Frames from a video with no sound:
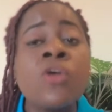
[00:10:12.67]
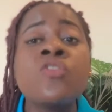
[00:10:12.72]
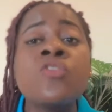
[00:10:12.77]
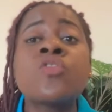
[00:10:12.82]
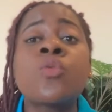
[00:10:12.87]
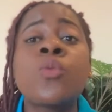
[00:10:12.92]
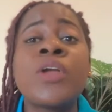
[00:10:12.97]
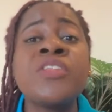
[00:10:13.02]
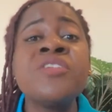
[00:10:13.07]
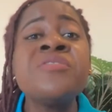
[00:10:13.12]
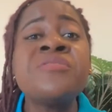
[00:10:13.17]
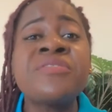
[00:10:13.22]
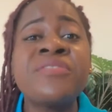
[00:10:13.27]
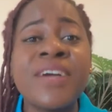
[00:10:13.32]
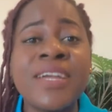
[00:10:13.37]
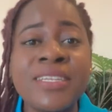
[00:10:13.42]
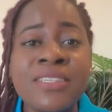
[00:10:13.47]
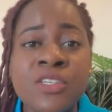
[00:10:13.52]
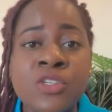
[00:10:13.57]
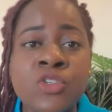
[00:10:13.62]
So when you
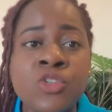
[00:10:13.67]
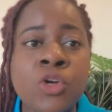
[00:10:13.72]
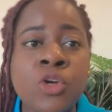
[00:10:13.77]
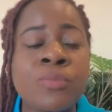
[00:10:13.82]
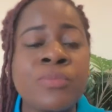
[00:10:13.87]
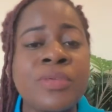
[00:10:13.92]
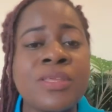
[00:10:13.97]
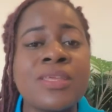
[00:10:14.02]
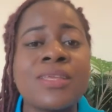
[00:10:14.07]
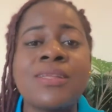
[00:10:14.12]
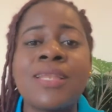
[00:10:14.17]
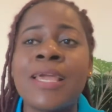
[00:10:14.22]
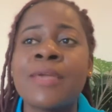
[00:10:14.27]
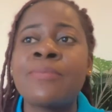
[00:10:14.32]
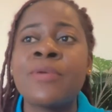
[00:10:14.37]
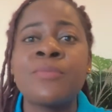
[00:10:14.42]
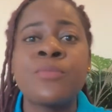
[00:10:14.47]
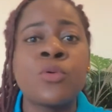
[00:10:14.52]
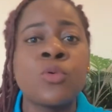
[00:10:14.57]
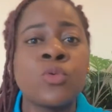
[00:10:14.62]
find a job,
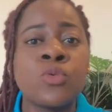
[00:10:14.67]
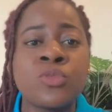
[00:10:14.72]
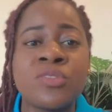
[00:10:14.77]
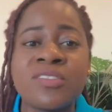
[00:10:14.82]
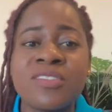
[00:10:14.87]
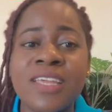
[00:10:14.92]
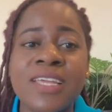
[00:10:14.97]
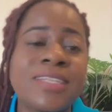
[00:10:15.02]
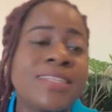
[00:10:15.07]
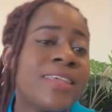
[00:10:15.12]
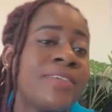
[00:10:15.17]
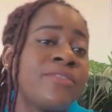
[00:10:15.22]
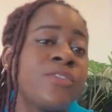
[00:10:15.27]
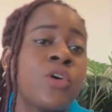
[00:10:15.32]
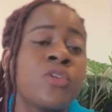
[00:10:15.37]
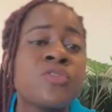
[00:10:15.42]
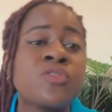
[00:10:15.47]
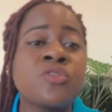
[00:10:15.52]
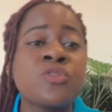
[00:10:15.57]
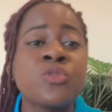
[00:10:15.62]
like people will say they've
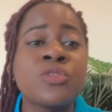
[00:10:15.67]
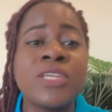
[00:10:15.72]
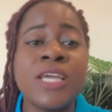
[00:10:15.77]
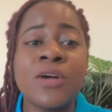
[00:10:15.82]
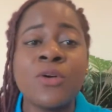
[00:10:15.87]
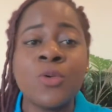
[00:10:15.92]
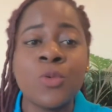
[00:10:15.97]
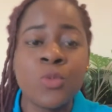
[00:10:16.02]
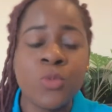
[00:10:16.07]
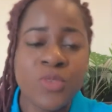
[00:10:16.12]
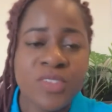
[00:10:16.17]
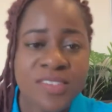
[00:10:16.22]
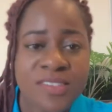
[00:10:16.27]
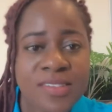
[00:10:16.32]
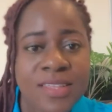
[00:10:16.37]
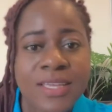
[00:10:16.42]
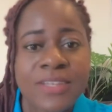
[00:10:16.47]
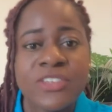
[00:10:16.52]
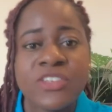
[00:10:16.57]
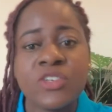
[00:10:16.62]
gone to do their own
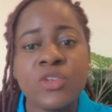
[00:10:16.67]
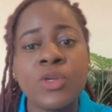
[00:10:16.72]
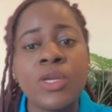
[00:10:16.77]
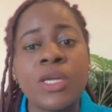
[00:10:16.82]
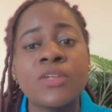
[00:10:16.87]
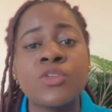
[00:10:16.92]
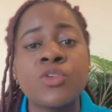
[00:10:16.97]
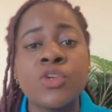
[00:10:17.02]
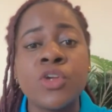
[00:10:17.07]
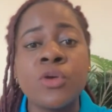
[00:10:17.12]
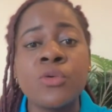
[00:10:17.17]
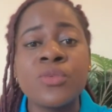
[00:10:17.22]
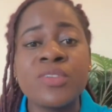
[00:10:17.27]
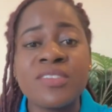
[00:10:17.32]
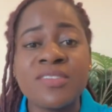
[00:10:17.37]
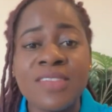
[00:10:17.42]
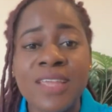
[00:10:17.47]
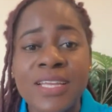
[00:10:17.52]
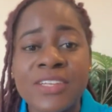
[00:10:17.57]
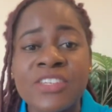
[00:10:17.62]
research. You can do your
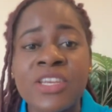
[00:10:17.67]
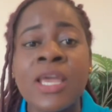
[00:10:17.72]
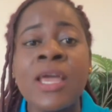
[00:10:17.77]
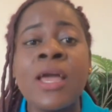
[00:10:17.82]
research